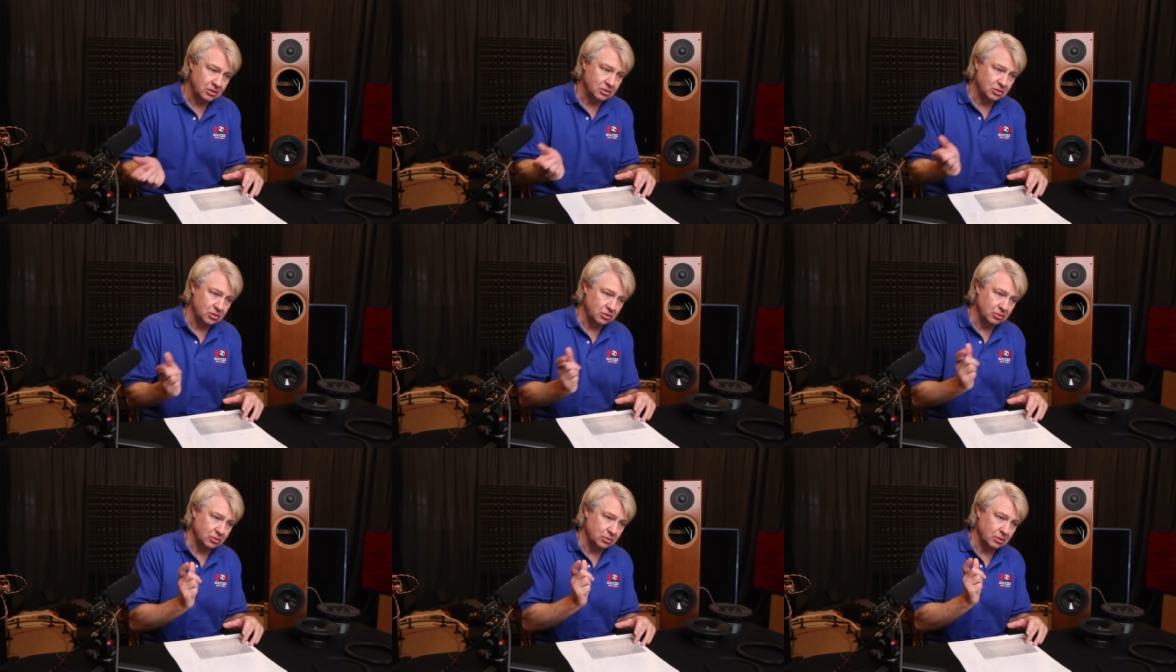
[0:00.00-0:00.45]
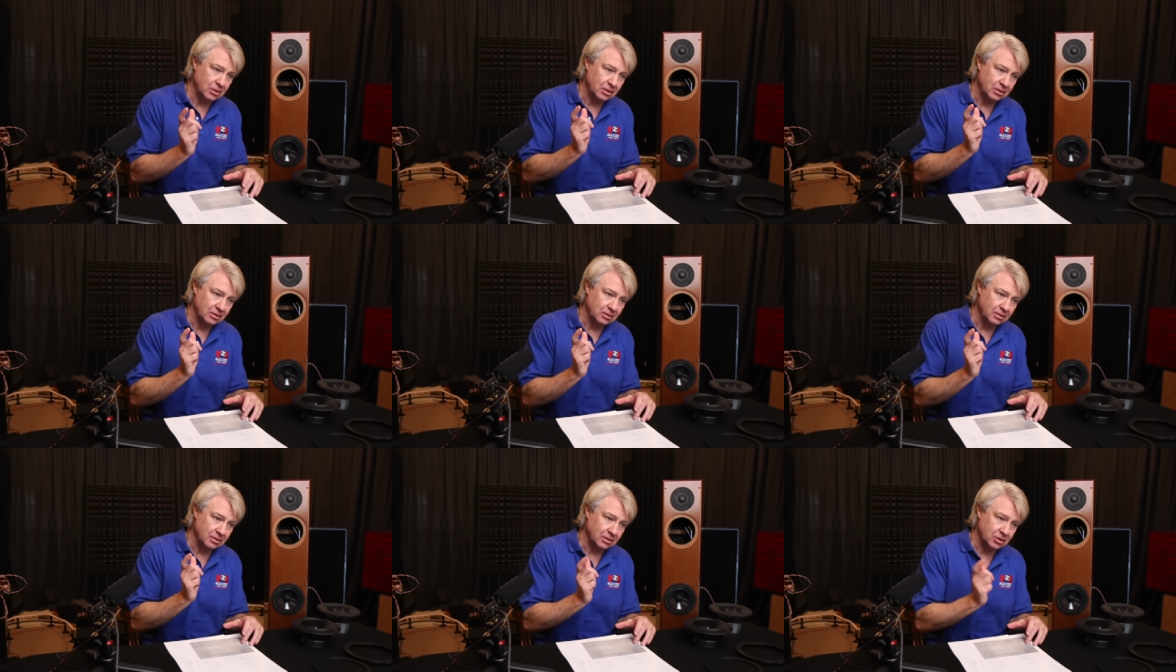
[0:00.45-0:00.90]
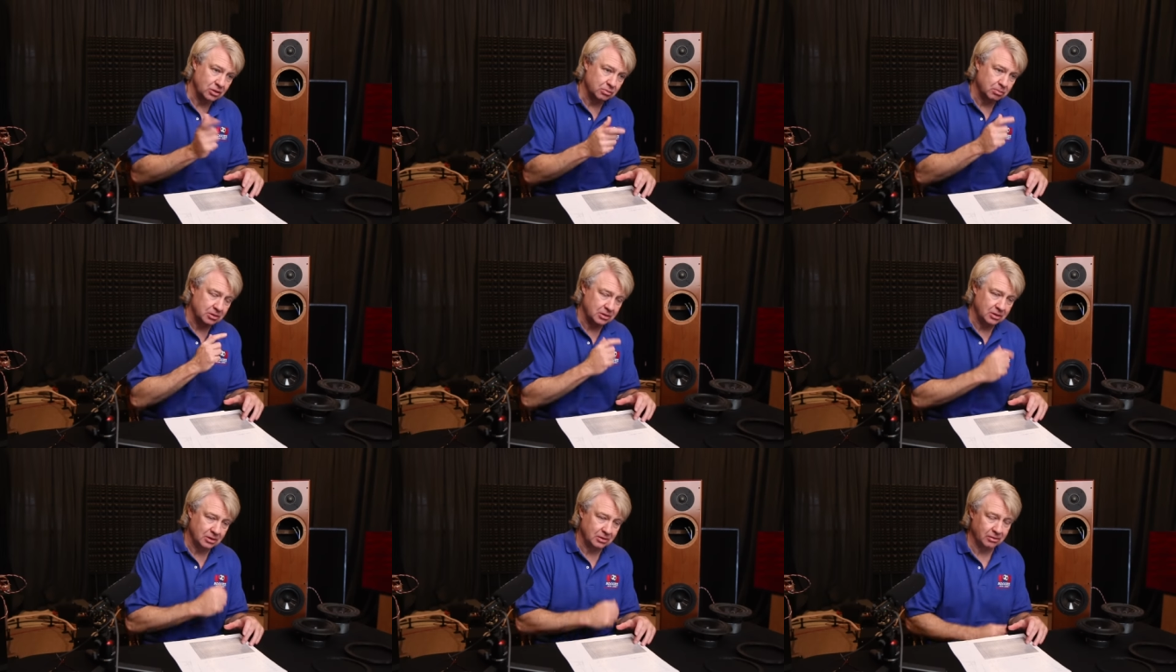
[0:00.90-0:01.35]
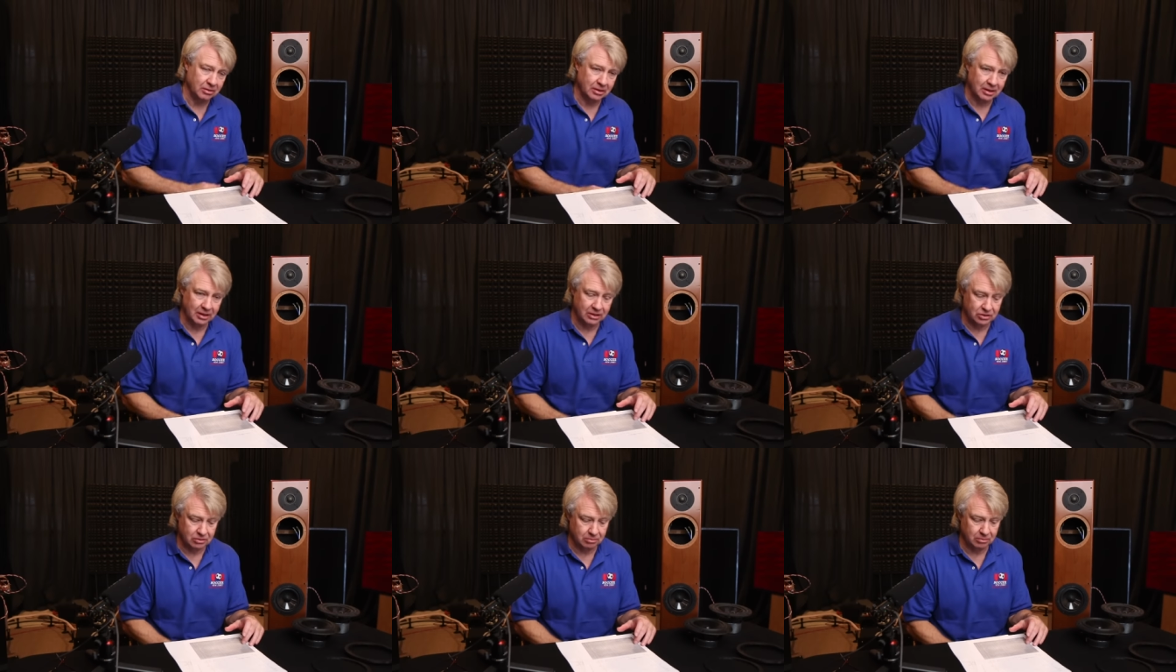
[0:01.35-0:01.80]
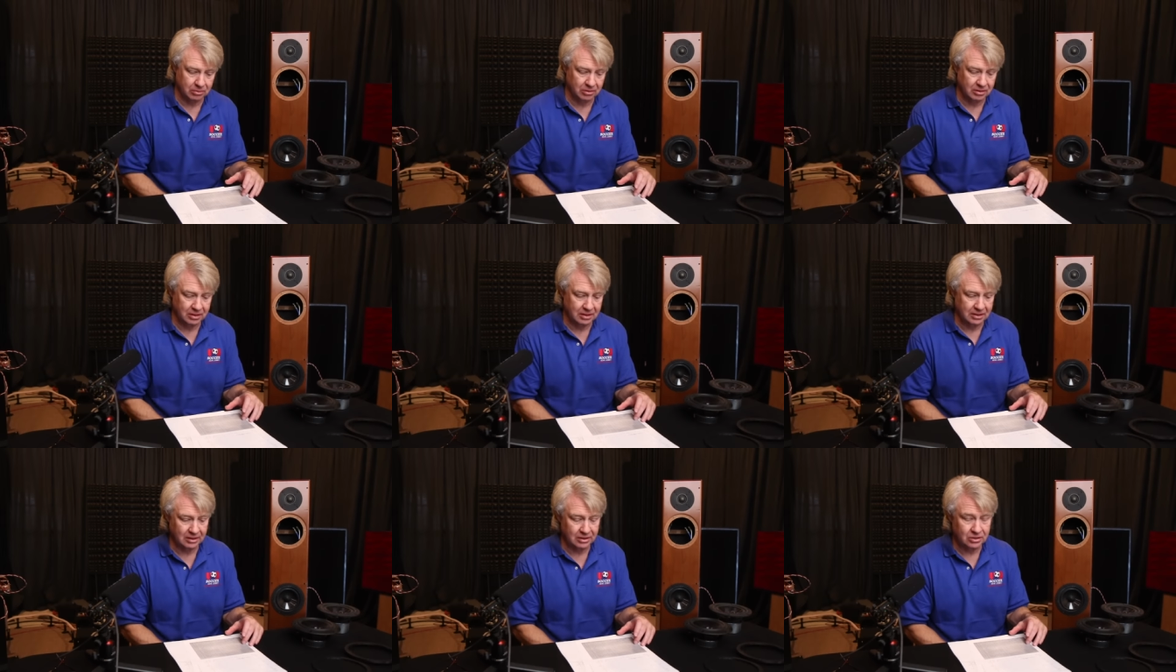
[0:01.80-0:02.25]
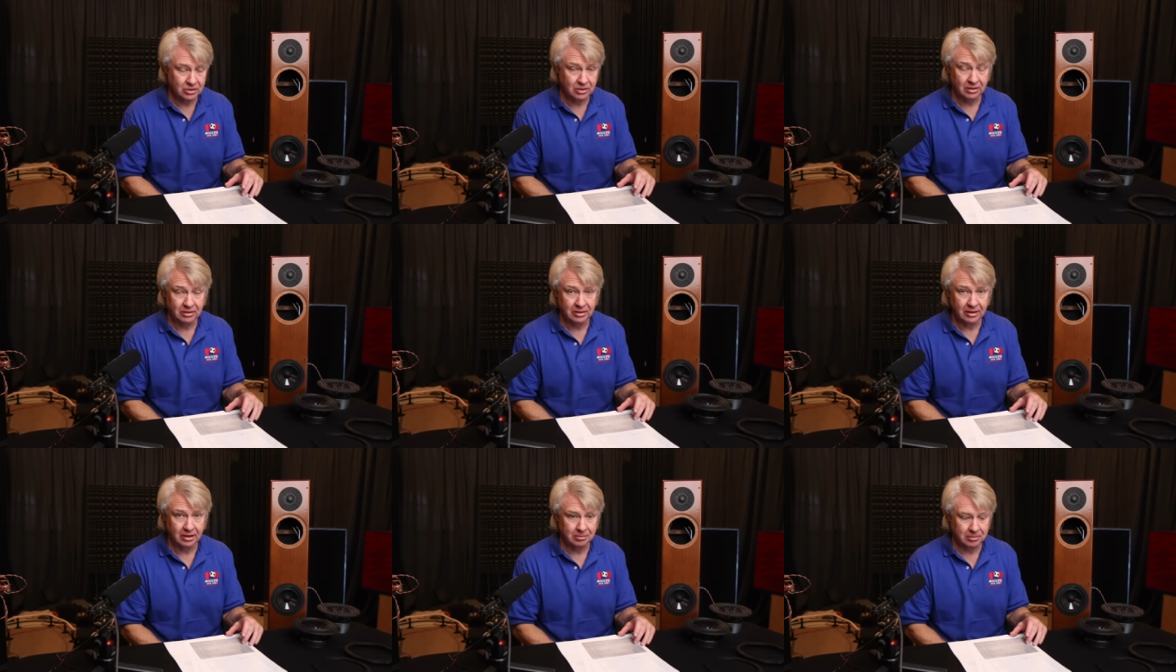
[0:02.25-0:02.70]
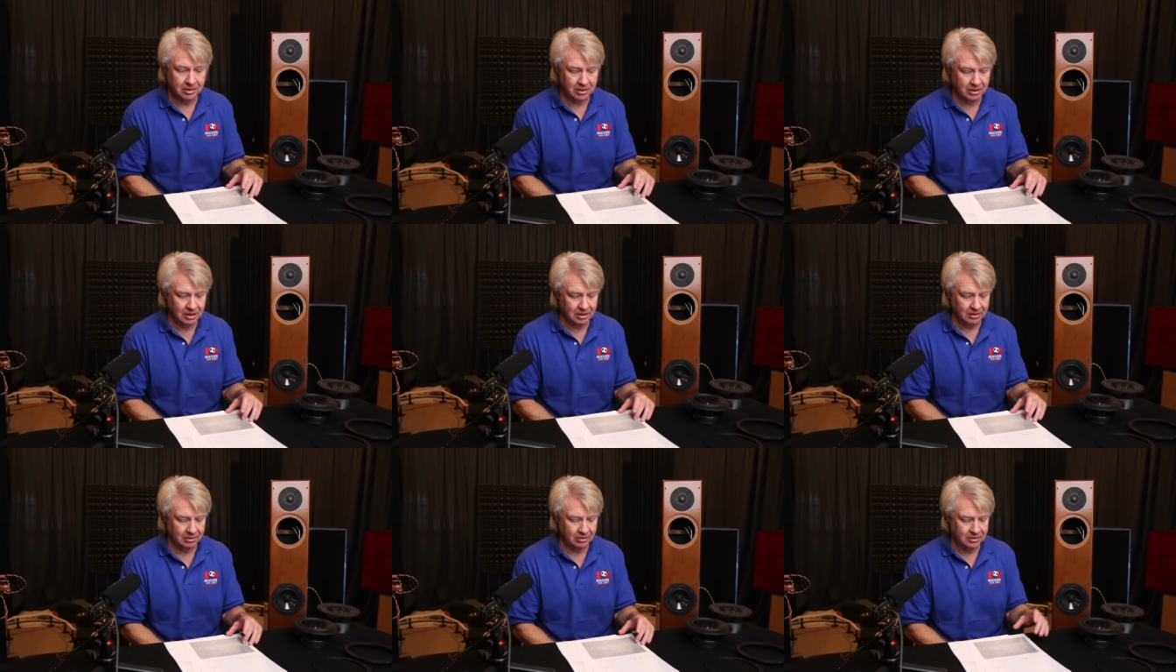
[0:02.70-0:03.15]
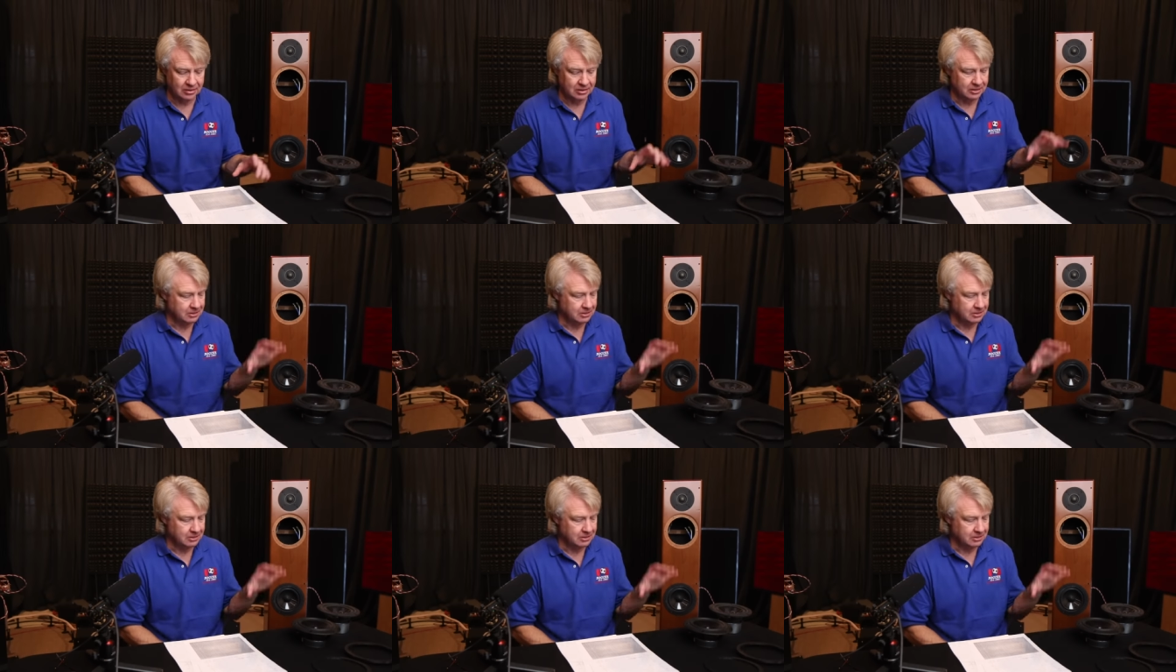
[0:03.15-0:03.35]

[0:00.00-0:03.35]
to this particular customer. And let's look at them together.